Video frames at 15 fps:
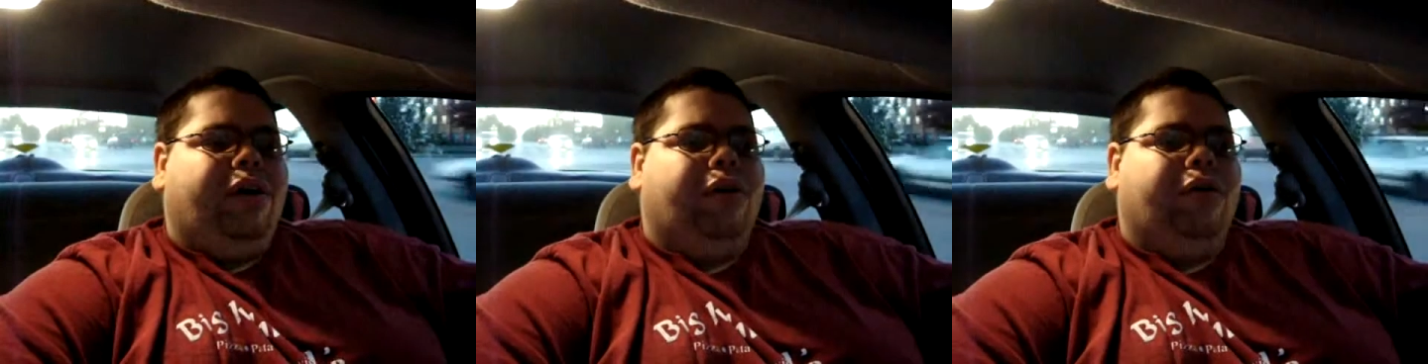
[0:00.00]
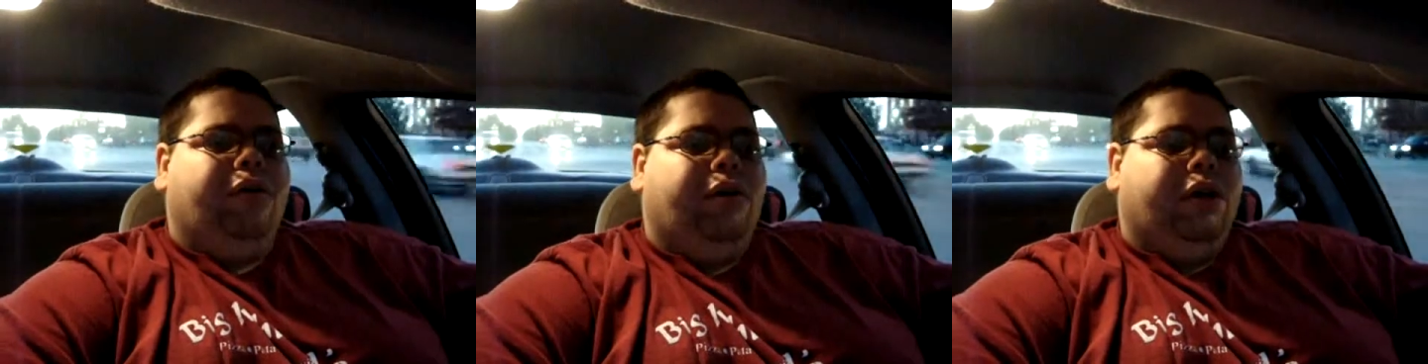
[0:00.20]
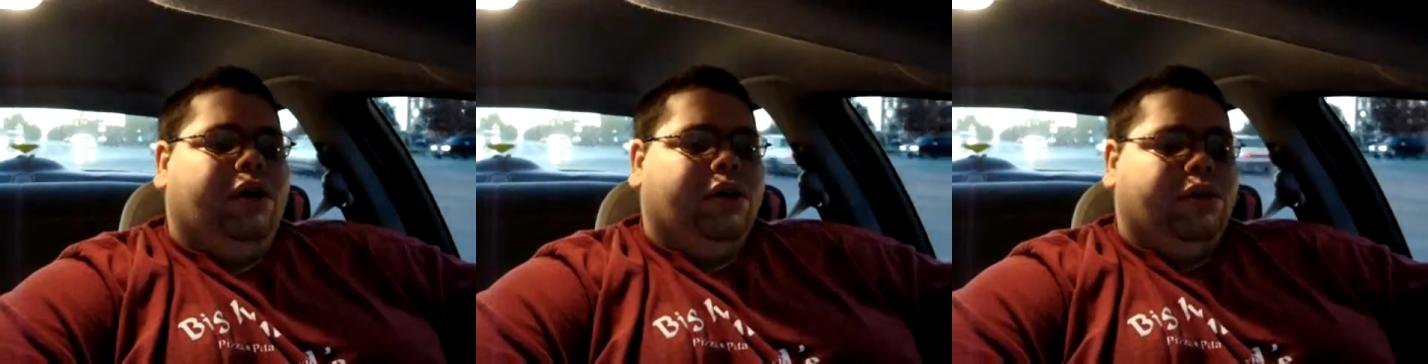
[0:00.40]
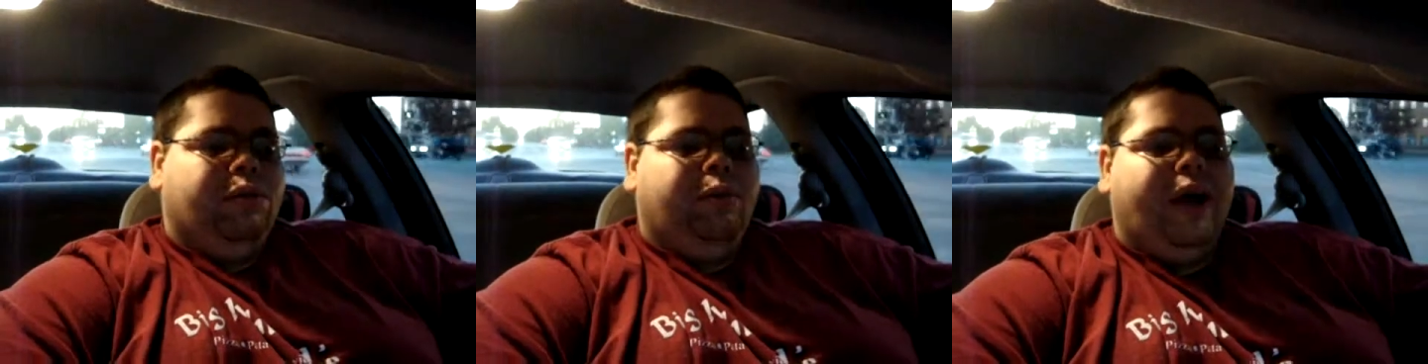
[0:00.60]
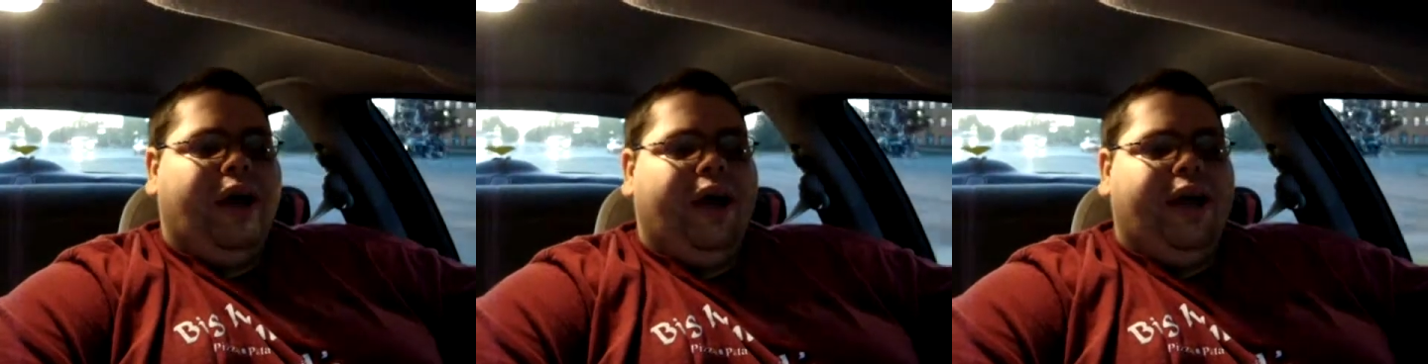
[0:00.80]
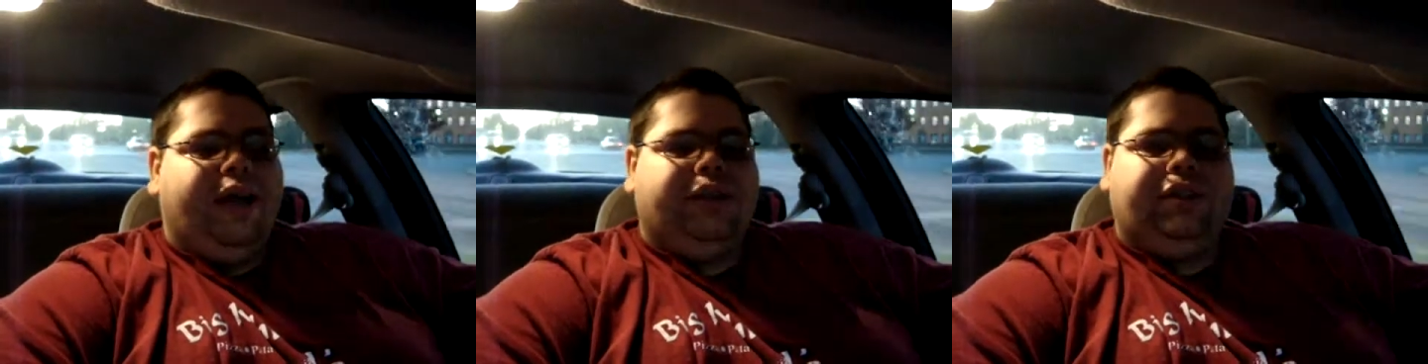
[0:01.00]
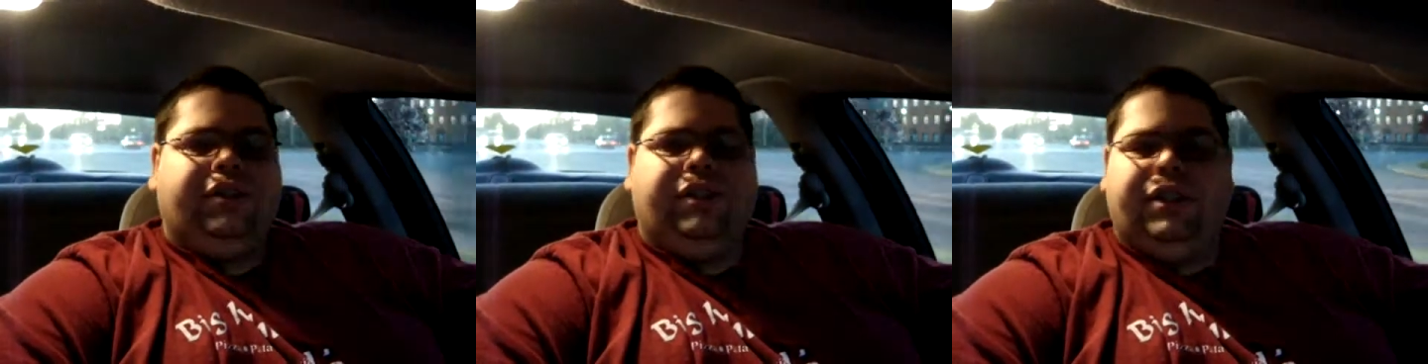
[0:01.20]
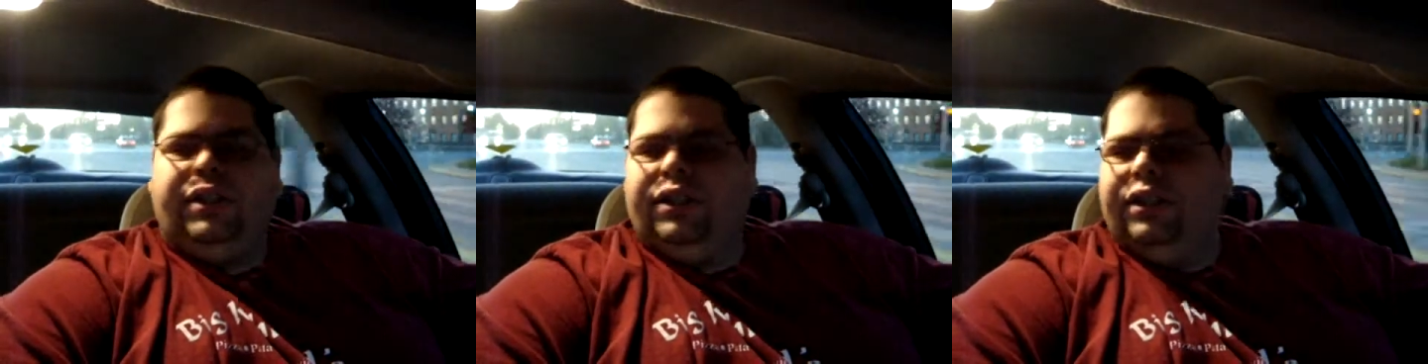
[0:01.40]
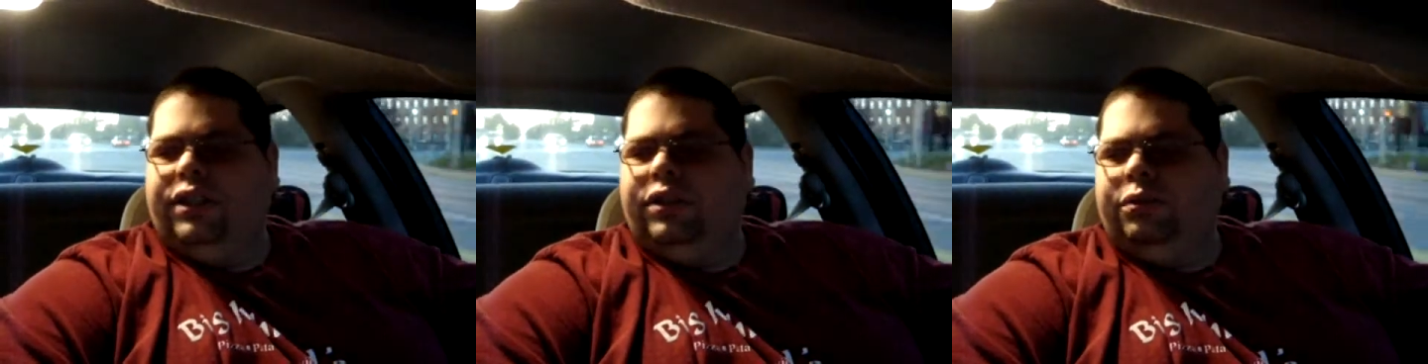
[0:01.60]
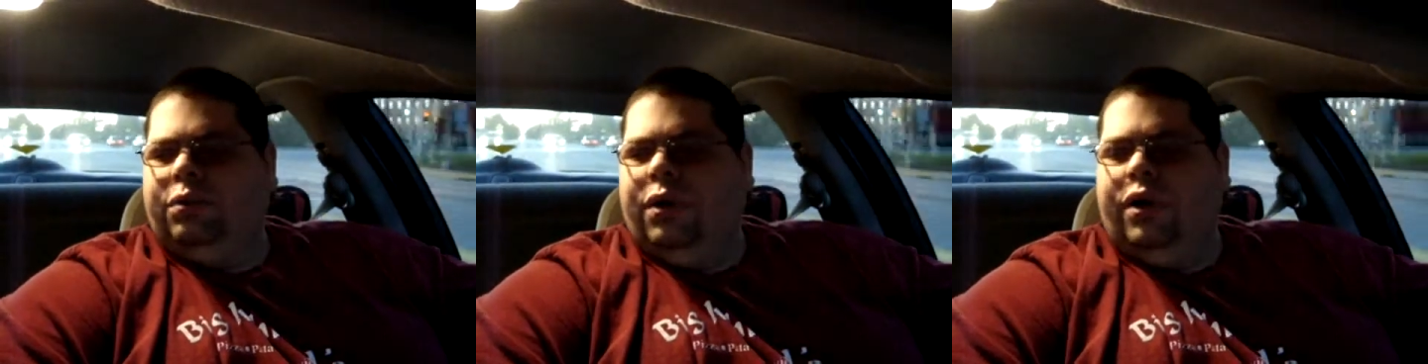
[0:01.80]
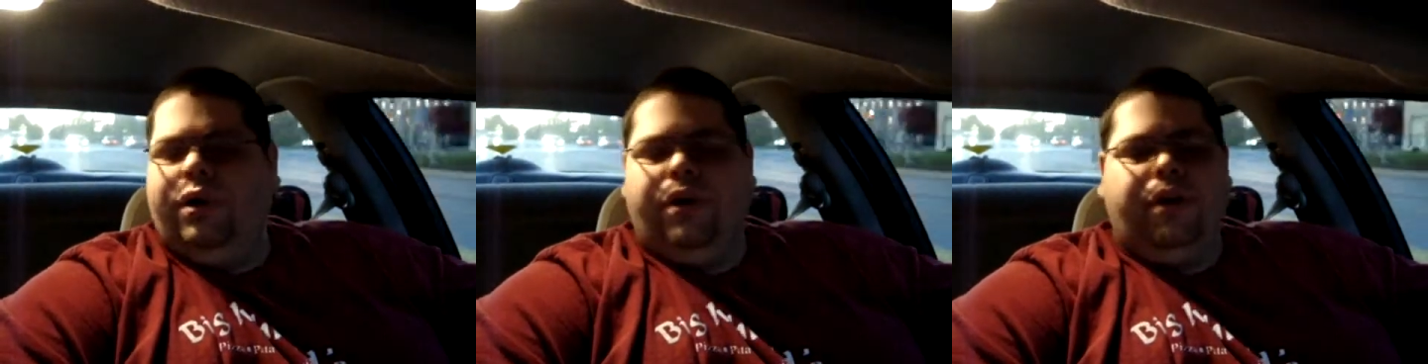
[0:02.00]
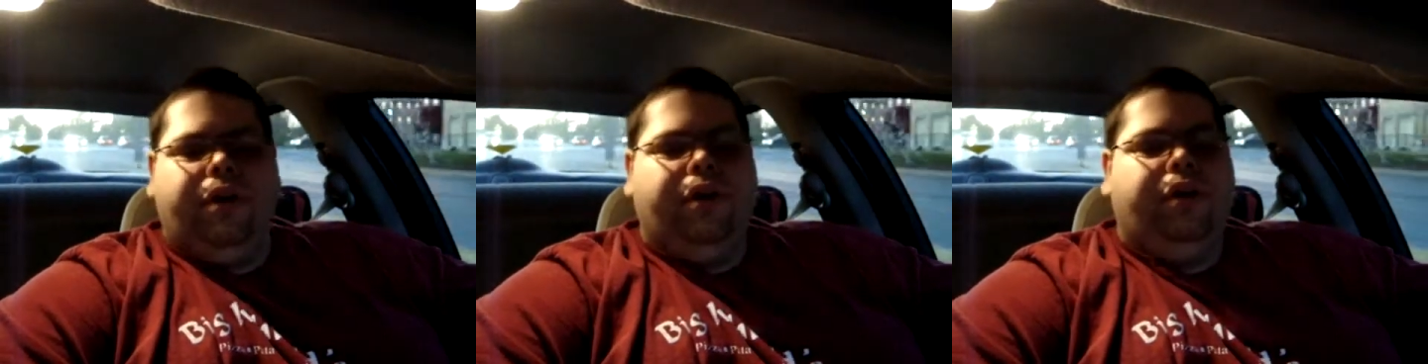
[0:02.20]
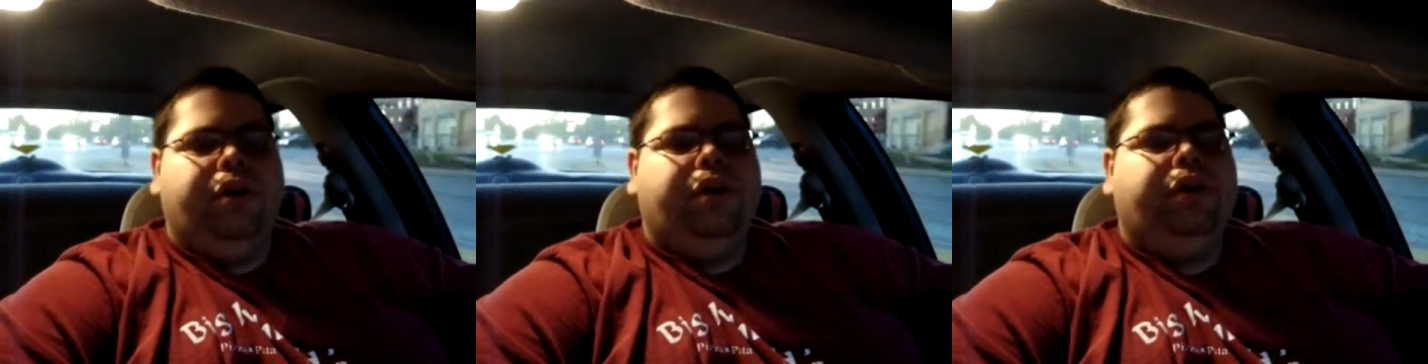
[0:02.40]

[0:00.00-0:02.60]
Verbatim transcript: gonna waste these words.